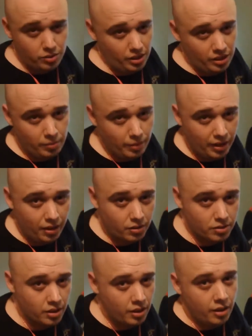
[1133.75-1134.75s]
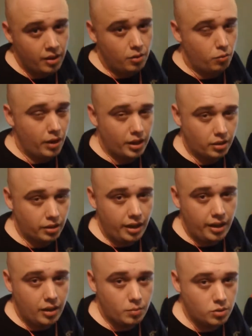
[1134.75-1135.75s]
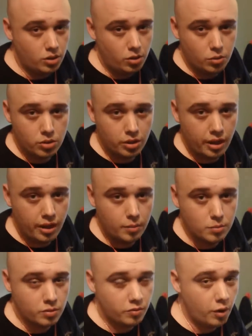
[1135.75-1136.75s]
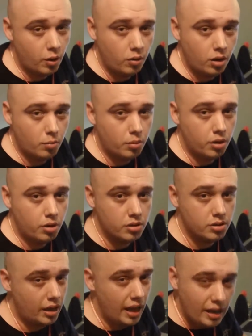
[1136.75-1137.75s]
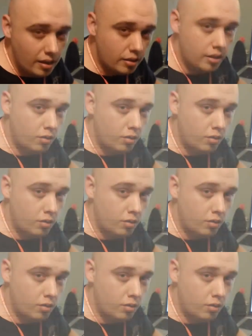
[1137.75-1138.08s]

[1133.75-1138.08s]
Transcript: emails, regular names, usernames, phone numbers, anything